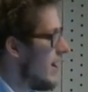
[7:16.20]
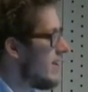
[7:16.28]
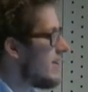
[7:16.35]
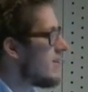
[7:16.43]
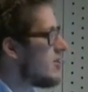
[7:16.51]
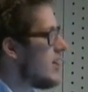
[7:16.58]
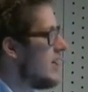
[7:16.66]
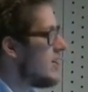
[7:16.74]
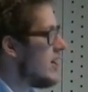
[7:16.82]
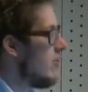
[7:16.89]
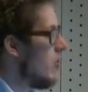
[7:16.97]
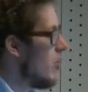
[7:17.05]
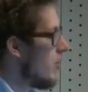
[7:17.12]
it doesn't change
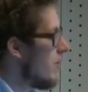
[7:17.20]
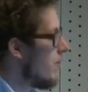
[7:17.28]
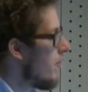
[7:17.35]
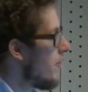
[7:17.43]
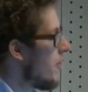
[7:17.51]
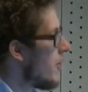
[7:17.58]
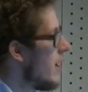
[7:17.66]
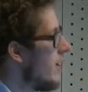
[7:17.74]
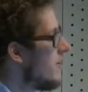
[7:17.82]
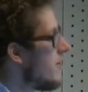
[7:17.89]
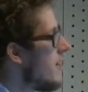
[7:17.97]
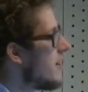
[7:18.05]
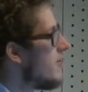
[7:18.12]
anymore. Okay,
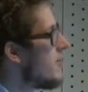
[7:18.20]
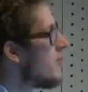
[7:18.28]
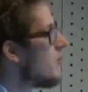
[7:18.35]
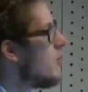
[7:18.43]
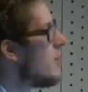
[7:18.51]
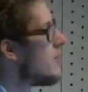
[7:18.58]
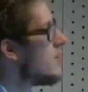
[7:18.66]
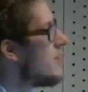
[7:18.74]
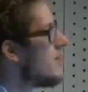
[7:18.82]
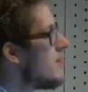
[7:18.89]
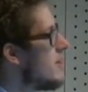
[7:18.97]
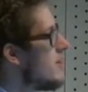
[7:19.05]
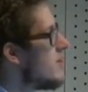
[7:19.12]
so that gives us one
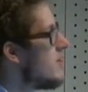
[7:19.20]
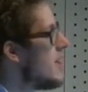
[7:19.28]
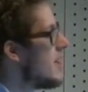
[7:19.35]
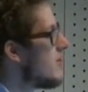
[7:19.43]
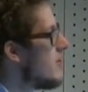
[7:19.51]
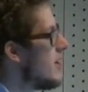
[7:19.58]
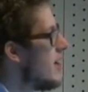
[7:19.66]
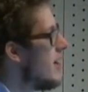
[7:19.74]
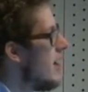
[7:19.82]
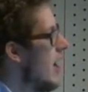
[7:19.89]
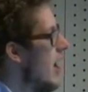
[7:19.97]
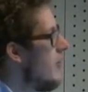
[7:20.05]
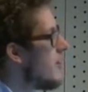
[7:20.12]
trajectory,
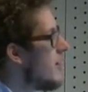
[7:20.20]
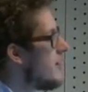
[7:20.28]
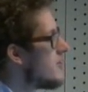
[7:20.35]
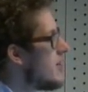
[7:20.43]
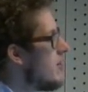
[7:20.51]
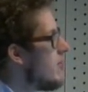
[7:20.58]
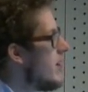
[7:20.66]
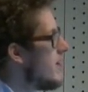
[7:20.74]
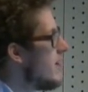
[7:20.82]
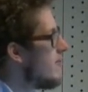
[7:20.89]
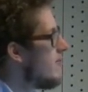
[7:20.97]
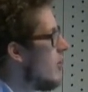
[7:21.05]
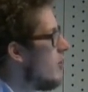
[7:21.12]
and we can extrapolate
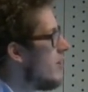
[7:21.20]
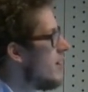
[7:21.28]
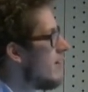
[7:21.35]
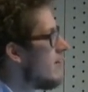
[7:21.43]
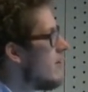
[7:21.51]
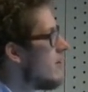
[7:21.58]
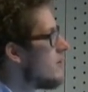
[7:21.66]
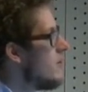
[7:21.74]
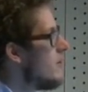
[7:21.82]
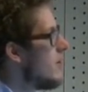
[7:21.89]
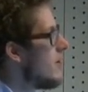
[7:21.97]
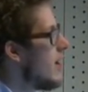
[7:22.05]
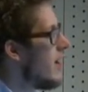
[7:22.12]
that forward as long as we
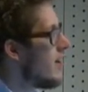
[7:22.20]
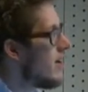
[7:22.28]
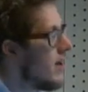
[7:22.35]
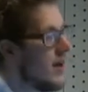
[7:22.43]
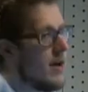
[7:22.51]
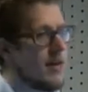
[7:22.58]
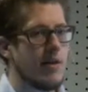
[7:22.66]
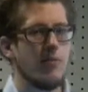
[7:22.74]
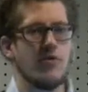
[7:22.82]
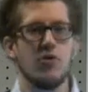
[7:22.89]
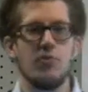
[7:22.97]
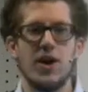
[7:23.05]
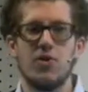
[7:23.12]
want. And some
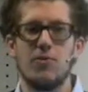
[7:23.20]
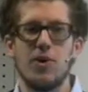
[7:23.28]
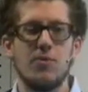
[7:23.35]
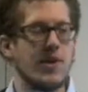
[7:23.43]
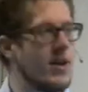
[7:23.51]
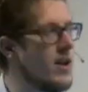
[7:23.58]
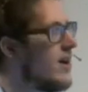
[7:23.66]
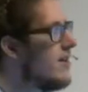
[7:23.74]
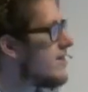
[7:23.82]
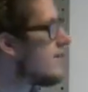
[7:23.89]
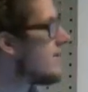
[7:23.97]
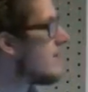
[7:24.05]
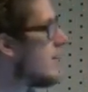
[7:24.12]
of you may remember that
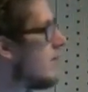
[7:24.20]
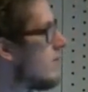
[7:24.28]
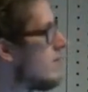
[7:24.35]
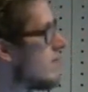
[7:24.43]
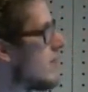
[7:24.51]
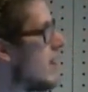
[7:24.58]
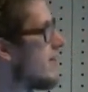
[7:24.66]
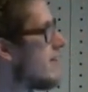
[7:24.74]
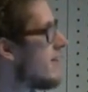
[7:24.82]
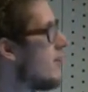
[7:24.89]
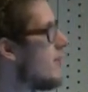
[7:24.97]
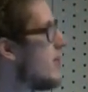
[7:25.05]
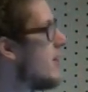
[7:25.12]
last
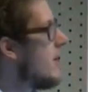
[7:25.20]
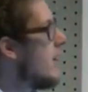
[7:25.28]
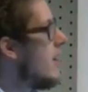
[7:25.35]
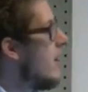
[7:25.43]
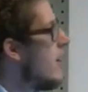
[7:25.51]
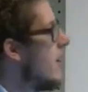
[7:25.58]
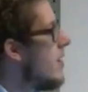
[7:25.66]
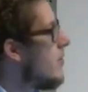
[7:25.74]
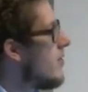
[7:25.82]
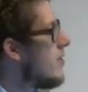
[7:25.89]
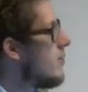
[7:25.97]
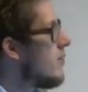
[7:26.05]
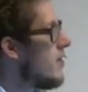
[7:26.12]
summer, there
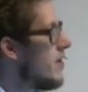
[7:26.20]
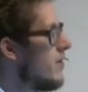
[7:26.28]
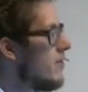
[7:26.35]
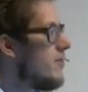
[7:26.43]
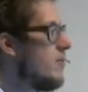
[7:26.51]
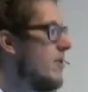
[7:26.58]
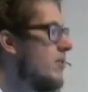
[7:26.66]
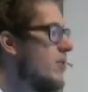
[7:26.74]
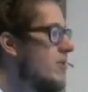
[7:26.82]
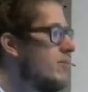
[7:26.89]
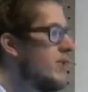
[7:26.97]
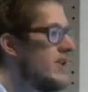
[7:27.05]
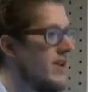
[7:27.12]
was
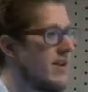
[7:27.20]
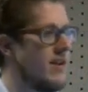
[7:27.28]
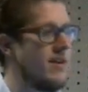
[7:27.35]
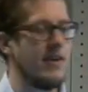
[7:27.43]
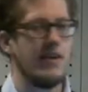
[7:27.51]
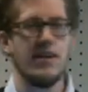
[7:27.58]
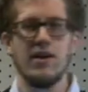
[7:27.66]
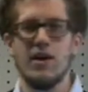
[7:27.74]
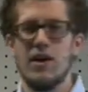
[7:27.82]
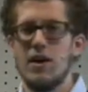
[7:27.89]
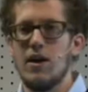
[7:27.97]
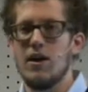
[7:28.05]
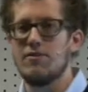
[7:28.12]
one particularly
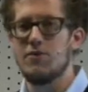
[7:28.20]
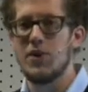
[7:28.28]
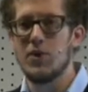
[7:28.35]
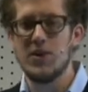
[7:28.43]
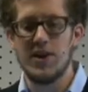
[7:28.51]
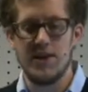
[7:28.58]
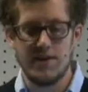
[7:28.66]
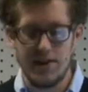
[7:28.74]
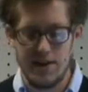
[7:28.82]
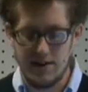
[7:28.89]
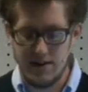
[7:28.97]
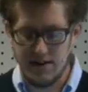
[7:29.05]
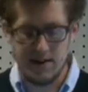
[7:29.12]
frequently
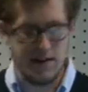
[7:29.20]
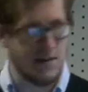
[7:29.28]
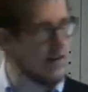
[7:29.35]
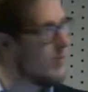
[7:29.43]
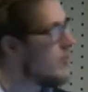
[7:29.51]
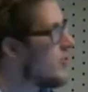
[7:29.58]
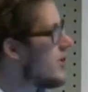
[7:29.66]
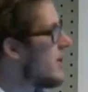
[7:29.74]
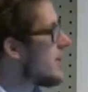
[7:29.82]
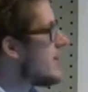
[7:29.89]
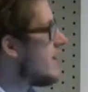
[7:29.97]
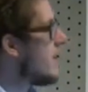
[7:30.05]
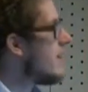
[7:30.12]
cited CDC
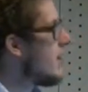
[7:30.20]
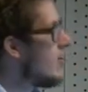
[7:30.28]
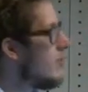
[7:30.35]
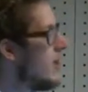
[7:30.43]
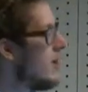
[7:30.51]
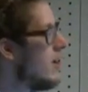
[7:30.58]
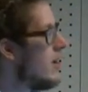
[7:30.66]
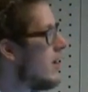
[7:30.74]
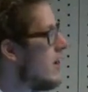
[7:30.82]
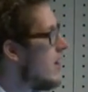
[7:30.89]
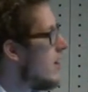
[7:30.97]
projection that there'll be